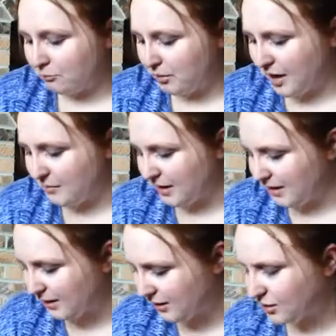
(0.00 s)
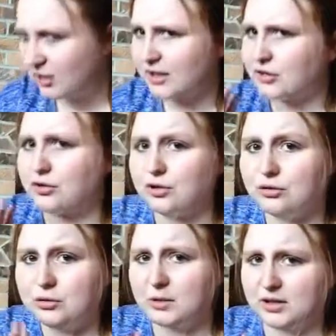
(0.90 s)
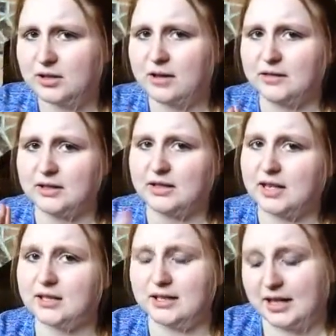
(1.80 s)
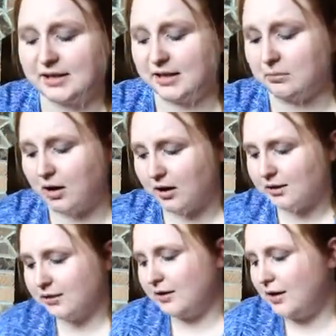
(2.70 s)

But, I mean, it doesn't look like there's too, too much stuff since it is a tasting box.